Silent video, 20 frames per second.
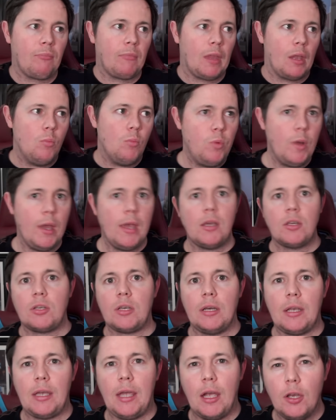Rigg's going
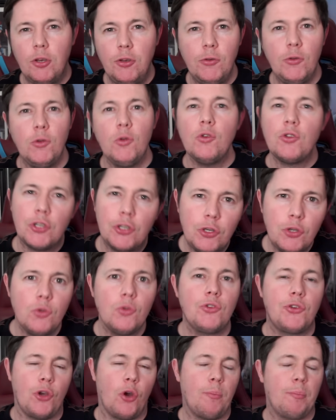to get a
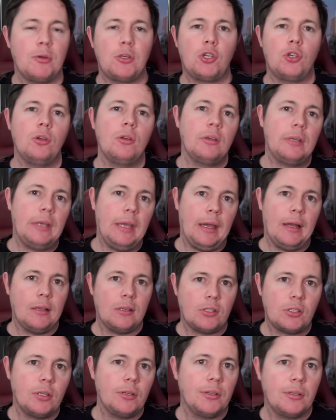huge opportunity at
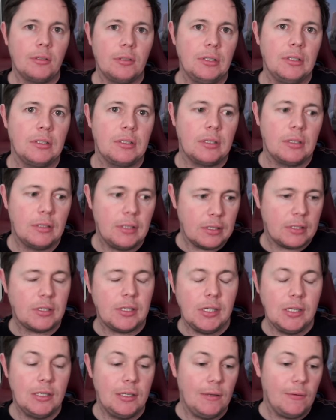Sunderland this
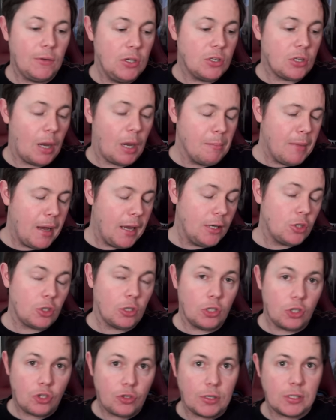season. He's got a manager
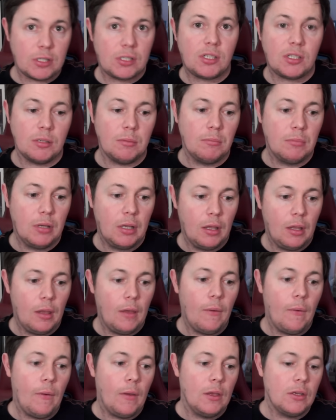that trusts him.
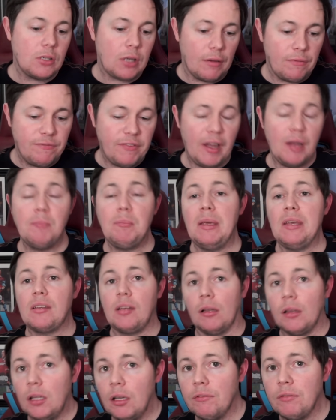He's got a fan base
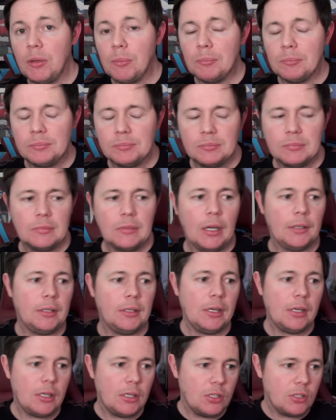that love him. I
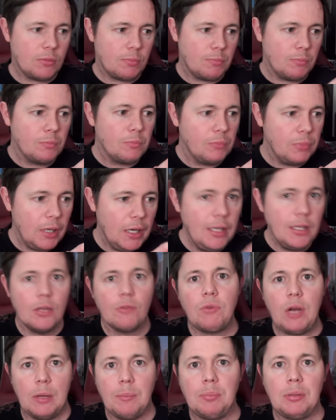think he's in the
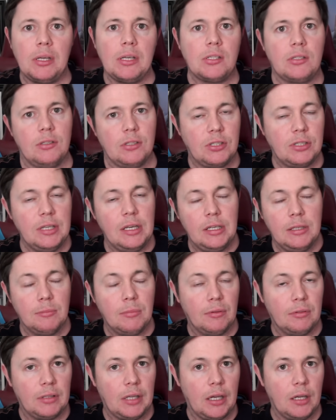right place at the Stadium
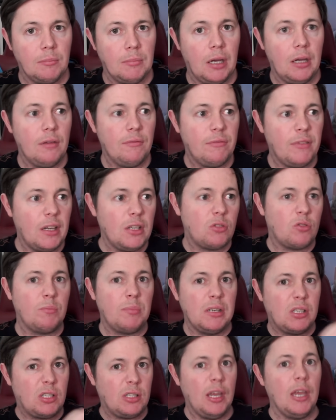of Light. My advice would be
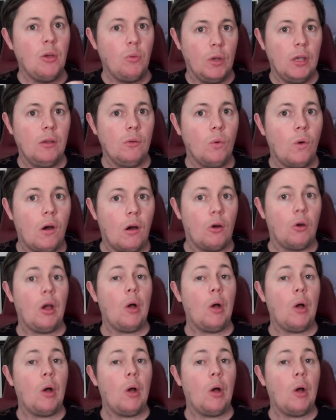stay where you are.